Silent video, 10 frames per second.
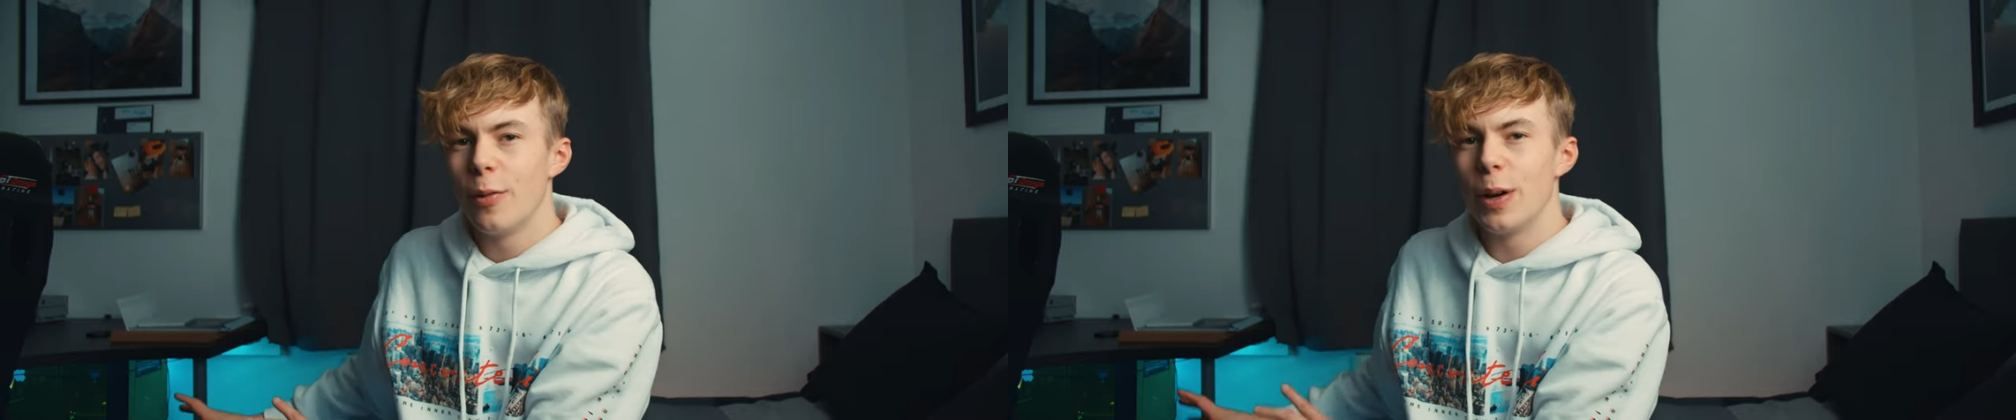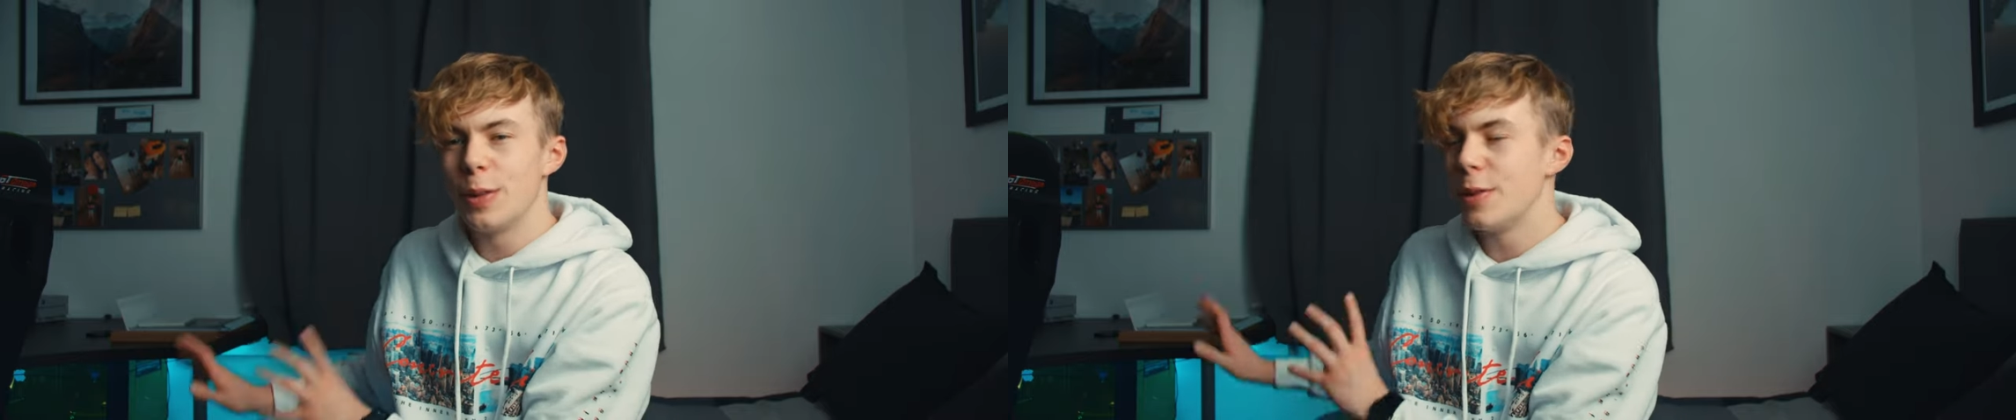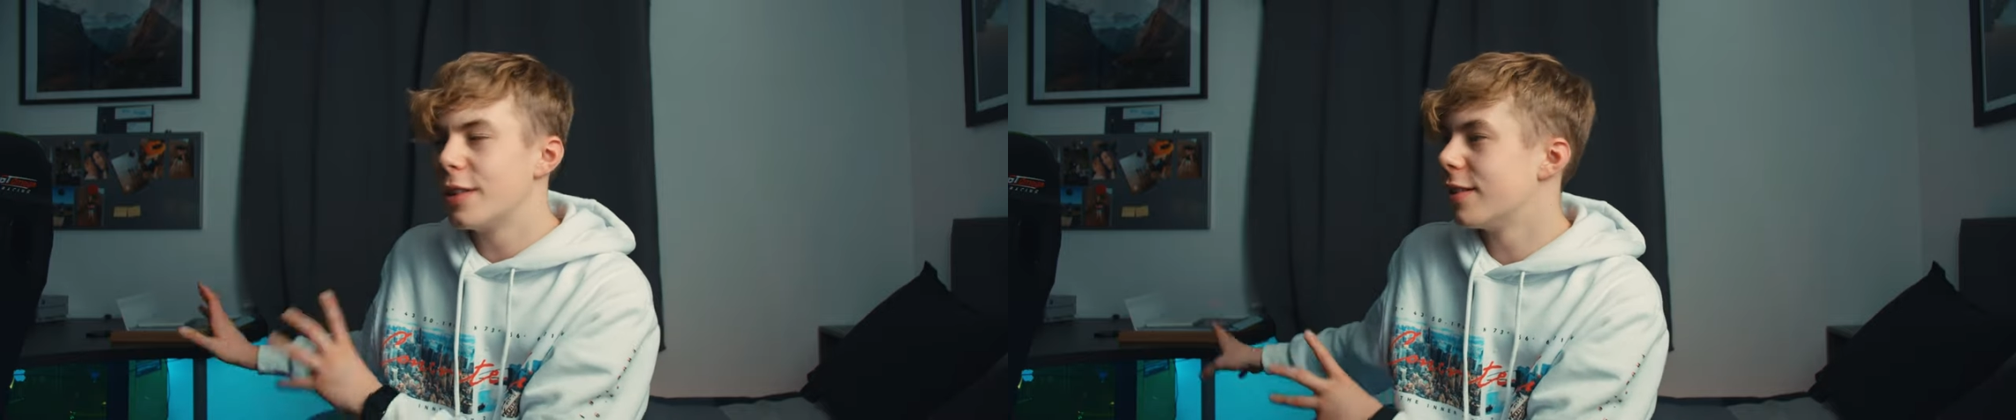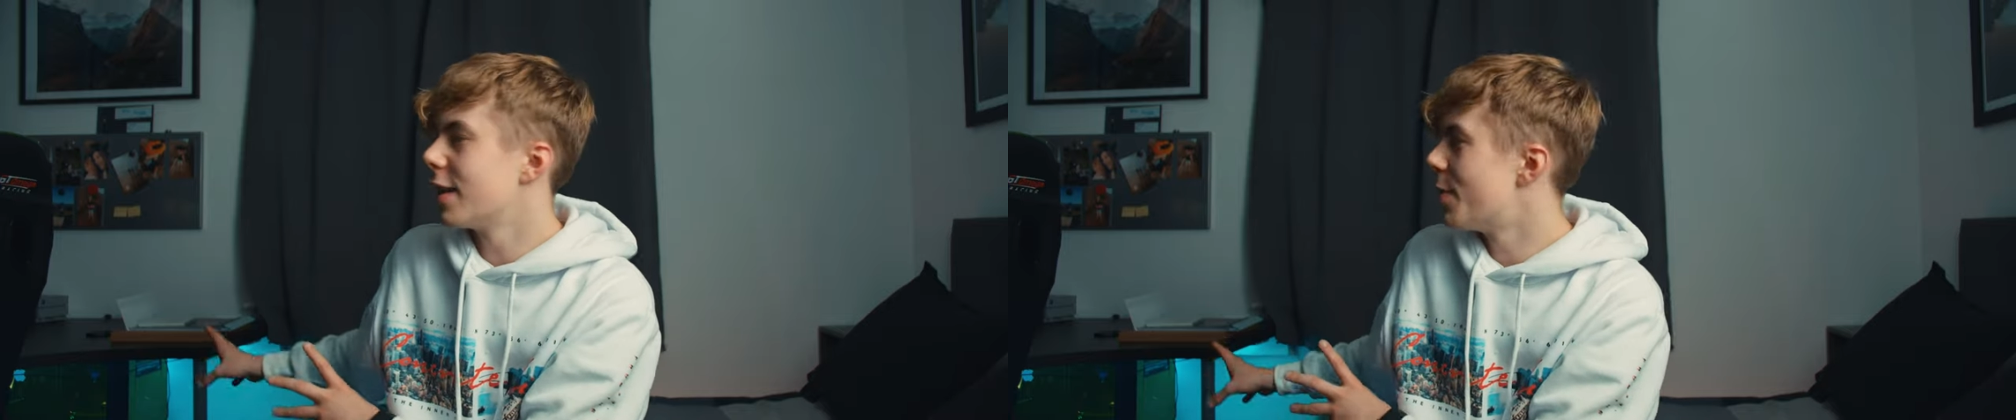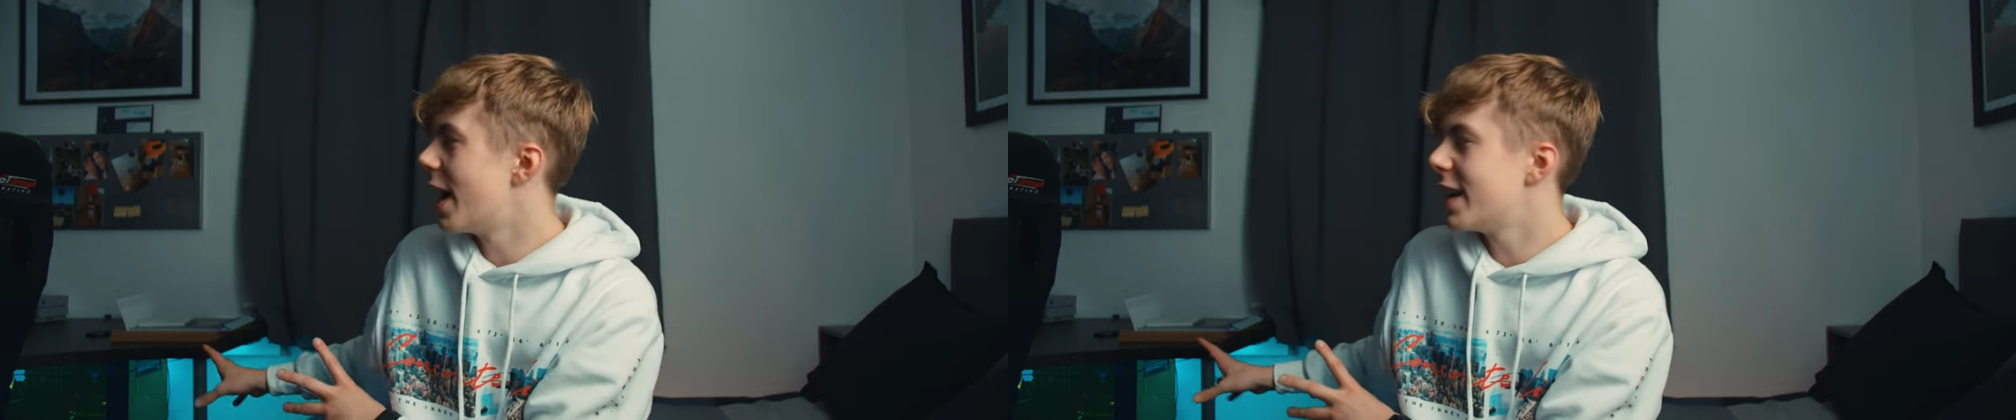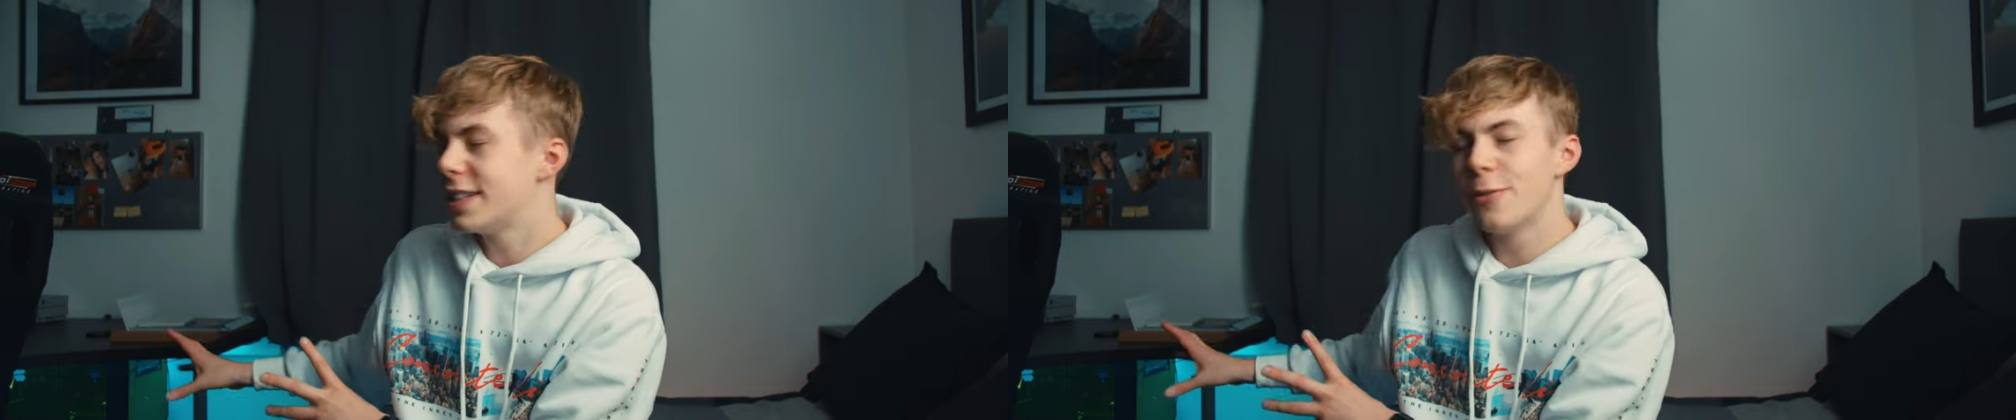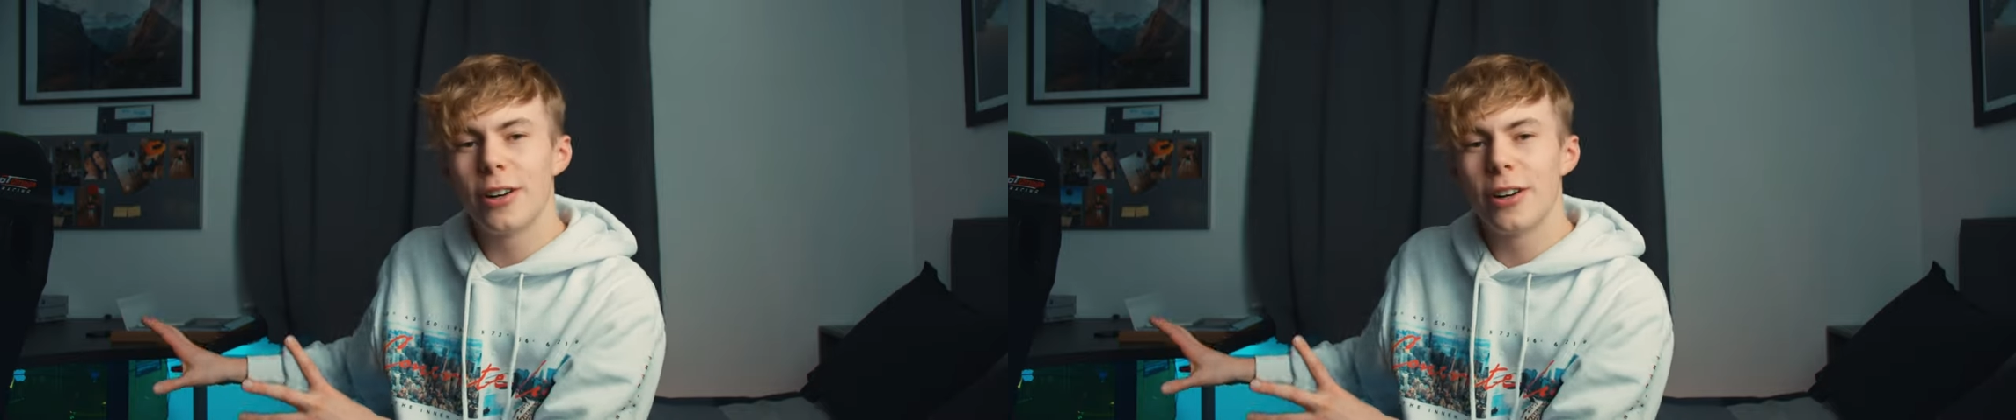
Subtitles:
with like my editing